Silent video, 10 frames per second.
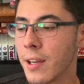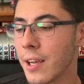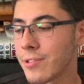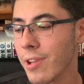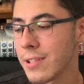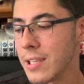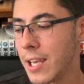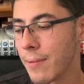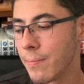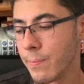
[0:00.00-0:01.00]
So I can see
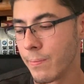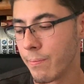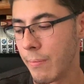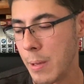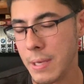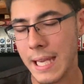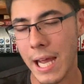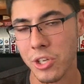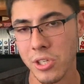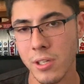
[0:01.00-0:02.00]
him maybe
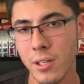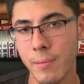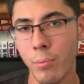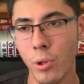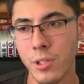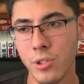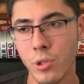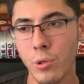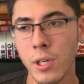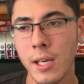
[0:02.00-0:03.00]
catching the bullet too.